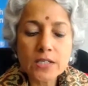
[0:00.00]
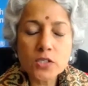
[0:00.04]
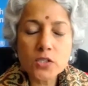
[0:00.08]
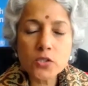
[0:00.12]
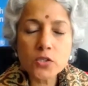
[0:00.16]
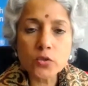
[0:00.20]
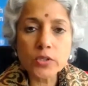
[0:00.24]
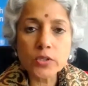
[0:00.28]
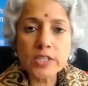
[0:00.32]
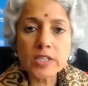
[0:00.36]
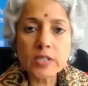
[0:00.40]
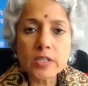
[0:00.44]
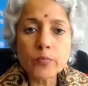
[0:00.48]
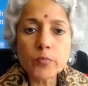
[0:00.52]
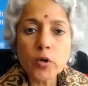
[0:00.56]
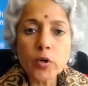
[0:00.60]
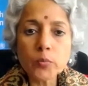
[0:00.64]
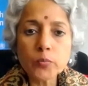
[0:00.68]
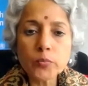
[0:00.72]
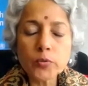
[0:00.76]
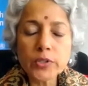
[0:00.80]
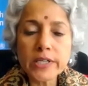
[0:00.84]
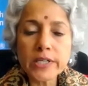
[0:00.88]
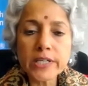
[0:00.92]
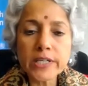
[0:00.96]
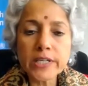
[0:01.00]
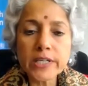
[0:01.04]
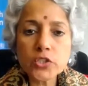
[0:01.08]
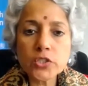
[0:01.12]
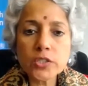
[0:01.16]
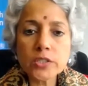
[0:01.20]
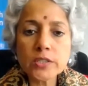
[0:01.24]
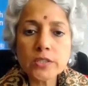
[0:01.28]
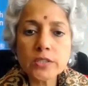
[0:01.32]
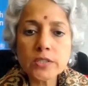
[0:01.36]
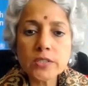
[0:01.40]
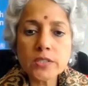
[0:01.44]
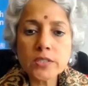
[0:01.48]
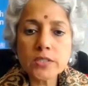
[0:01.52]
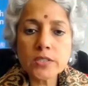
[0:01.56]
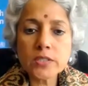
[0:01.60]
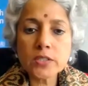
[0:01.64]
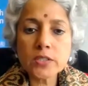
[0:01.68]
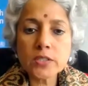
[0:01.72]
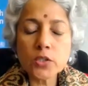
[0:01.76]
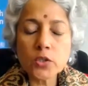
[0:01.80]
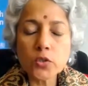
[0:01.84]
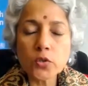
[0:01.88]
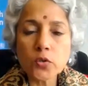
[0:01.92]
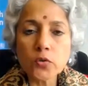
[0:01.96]
So key
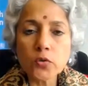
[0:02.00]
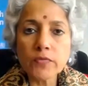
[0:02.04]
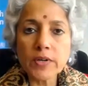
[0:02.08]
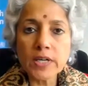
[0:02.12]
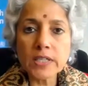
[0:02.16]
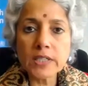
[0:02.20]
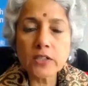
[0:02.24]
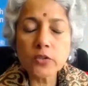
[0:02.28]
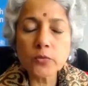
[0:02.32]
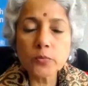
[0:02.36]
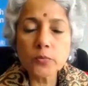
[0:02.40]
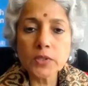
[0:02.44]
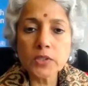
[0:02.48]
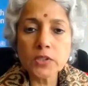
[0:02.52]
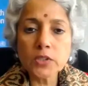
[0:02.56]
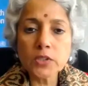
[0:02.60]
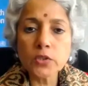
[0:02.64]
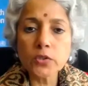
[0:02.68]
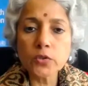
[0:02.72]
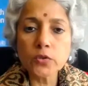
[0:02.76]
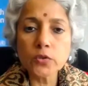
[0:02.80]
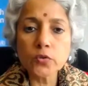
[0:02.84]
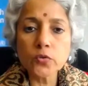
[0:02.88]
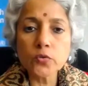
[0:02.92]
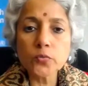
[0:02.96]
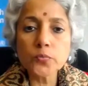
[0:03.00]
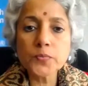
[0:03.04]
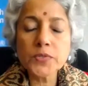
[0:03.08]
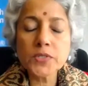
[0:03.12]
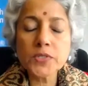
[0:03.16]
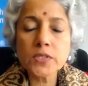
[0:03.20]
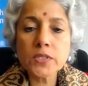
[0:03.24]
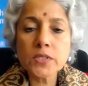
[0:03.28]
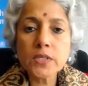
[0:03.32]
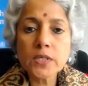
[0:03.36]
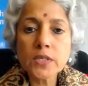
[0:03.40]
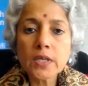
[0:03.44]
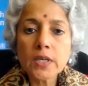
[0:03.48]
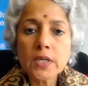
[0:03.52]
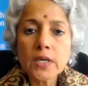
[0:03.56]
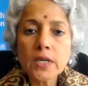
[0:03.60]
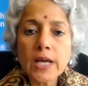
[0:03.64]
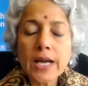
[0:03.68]
populations, you know, vulnerable groups,